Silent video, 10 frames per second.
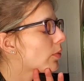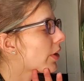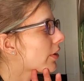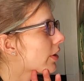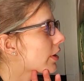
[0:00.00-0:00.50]

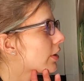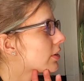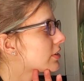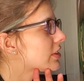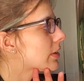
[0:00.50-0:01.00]
whether it
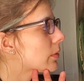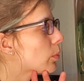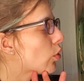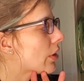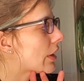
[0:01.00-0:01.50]
cooks it
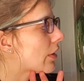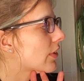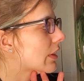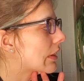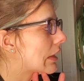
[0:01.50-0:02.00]
more
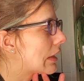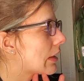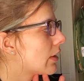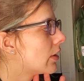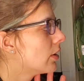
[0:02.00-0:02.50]

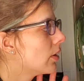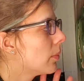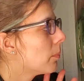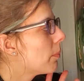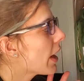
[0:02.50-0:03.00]
evenly,
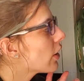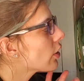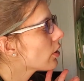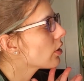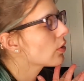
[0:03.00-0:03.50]

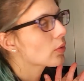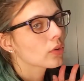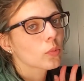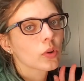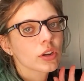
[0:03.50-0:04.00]
better
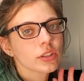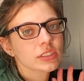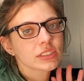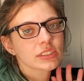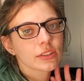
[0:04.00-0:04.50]
or worse.
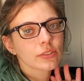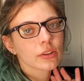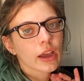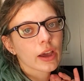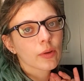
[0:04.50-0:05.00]
See
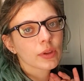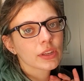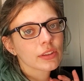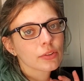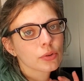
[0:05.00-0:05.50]
how we
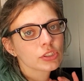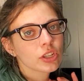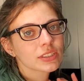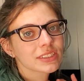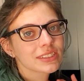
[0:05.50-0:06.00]
need to adjust.